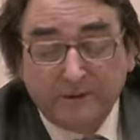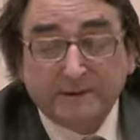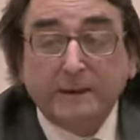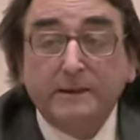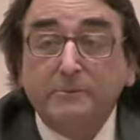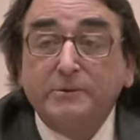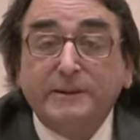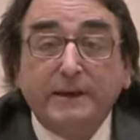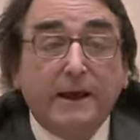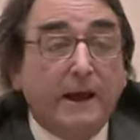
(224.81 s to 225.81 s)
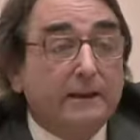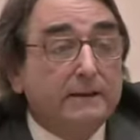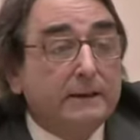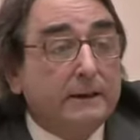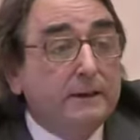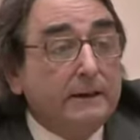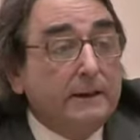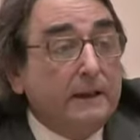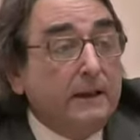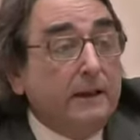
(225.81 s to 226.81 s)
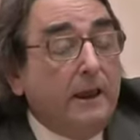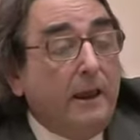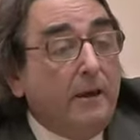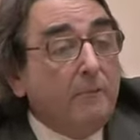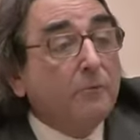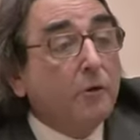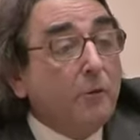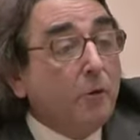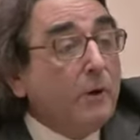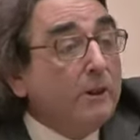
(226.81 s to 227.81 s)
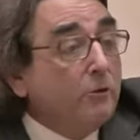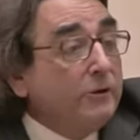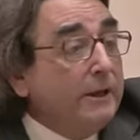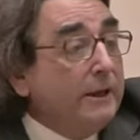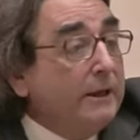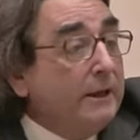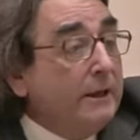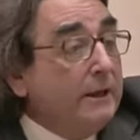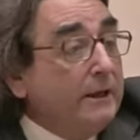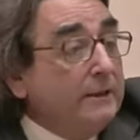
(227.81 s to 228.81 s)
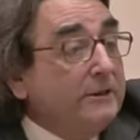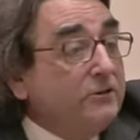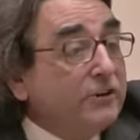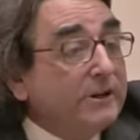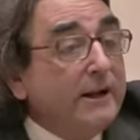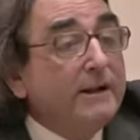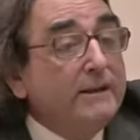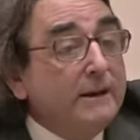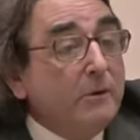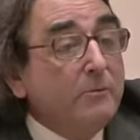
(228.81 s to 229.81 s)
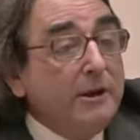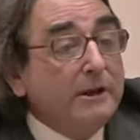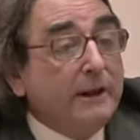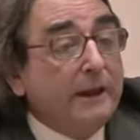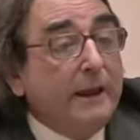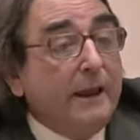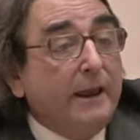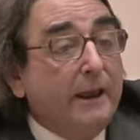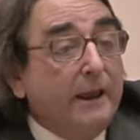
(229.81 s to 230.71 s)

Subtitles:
understand that even these staggeringly